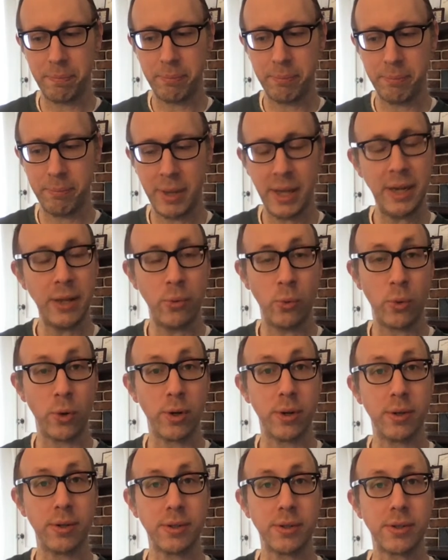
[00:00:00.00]
many
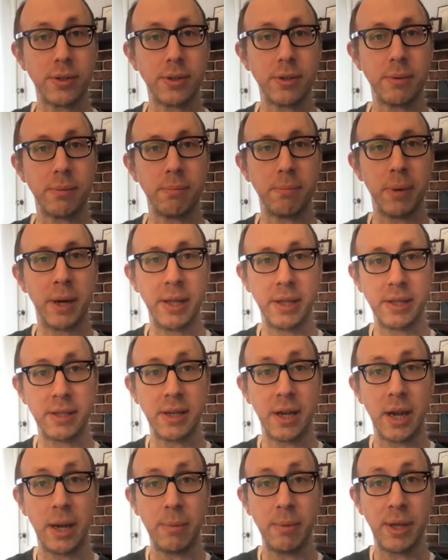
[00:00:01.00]
words by the
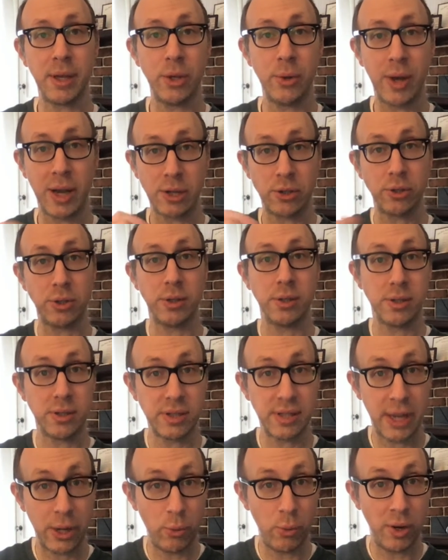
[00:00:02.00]
time that you actually
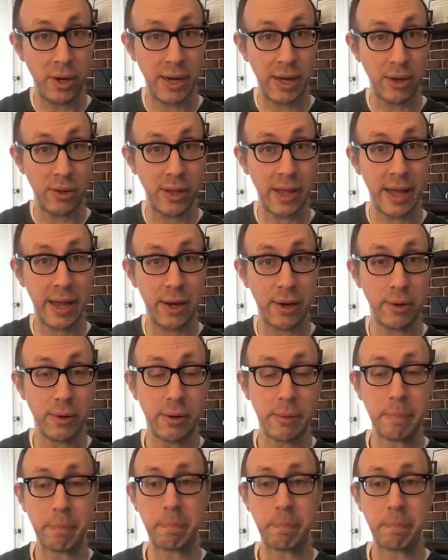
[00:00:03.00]
say one out loud.